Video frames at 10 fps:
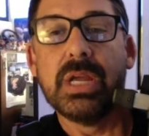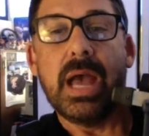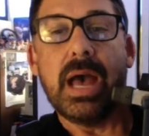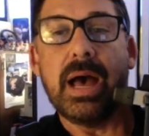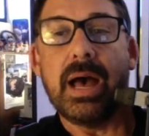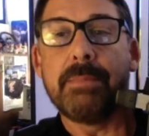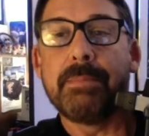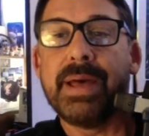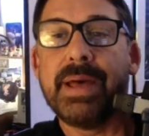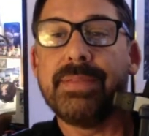
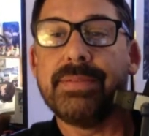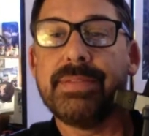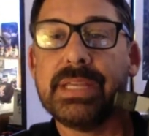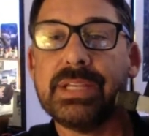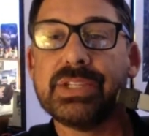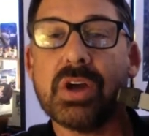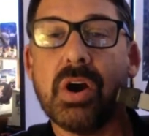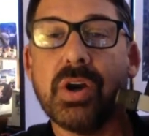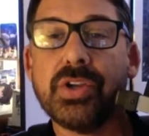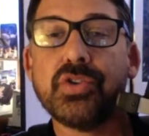But these
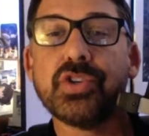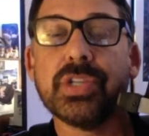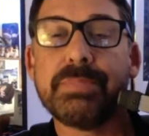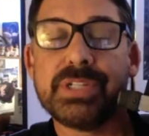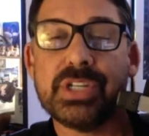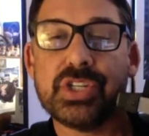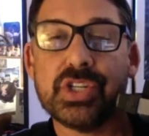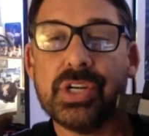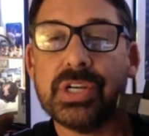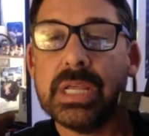are usually
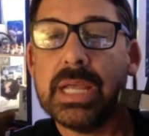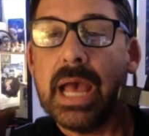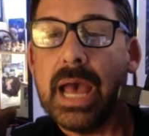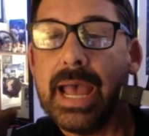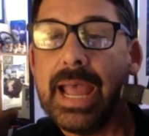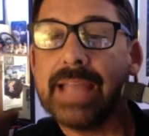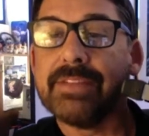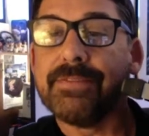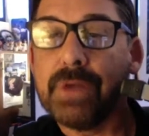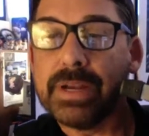positioned at the
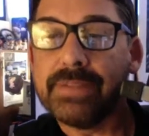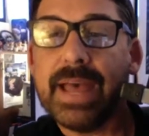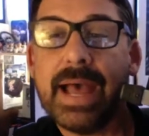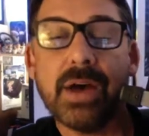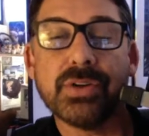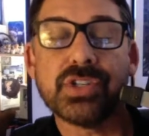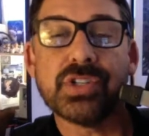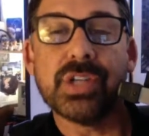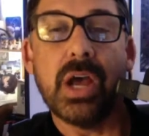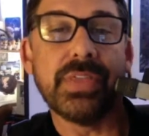front of the
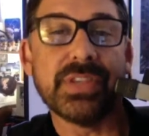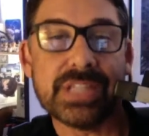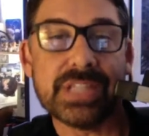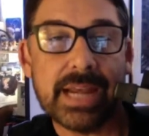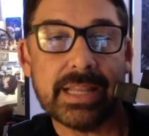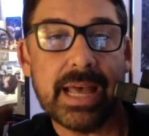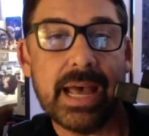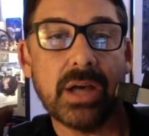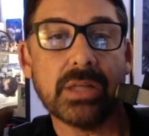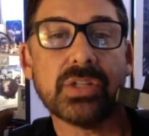house, at the side of the
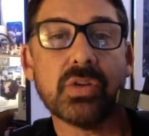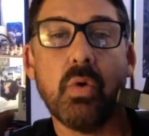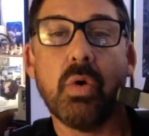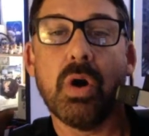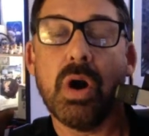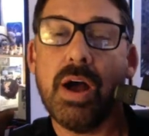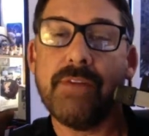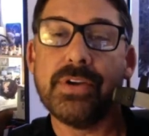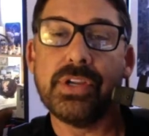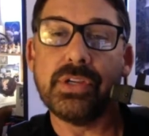house, or
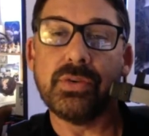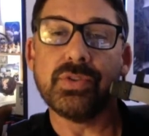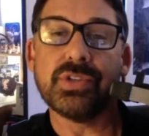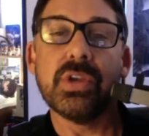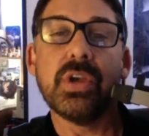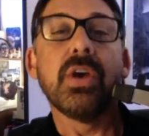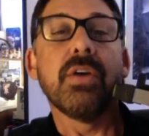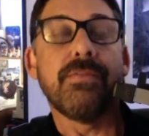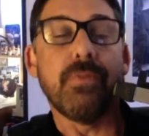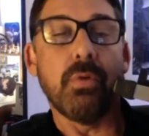often are used
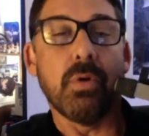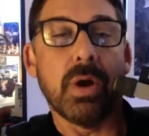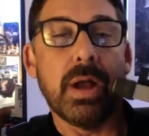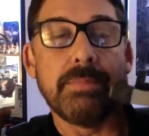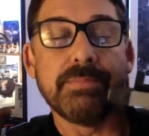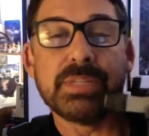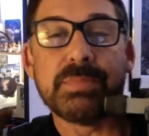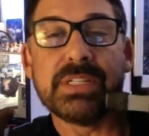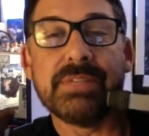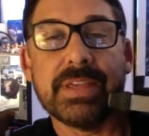for
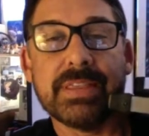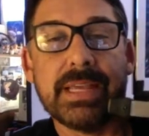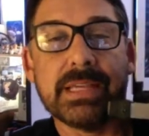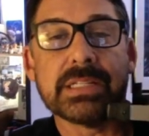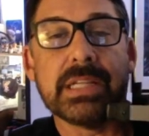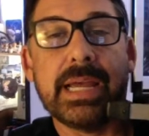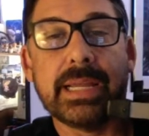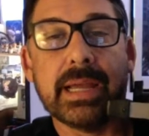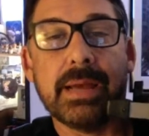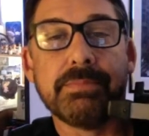specific things
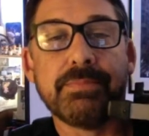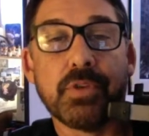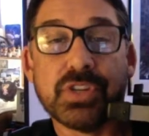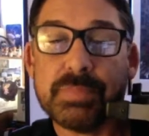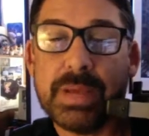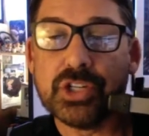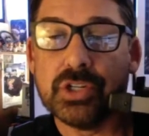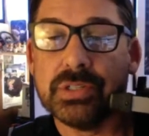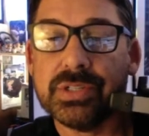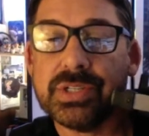like for
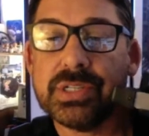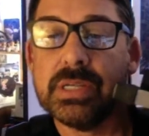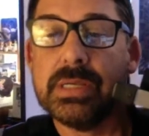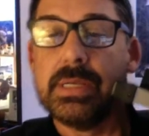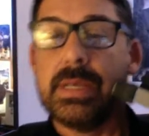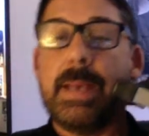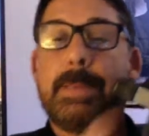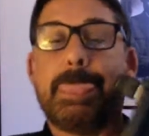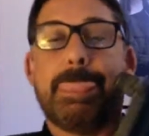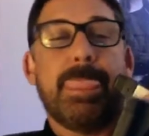specials.
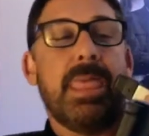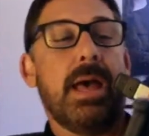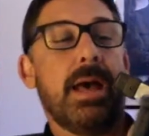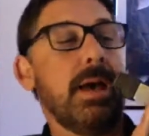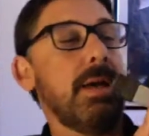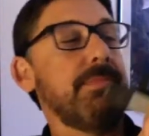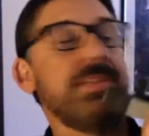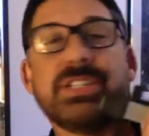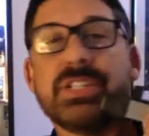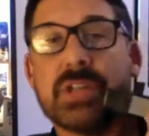
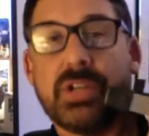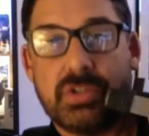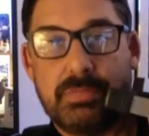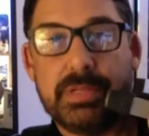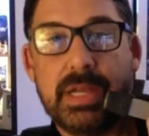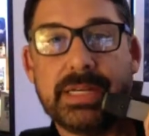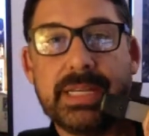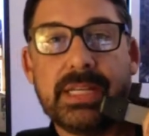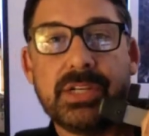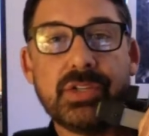This is also plugged
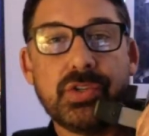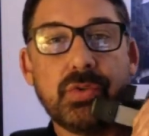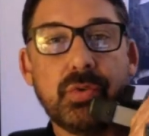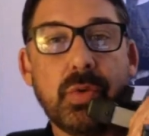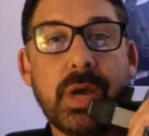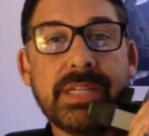into a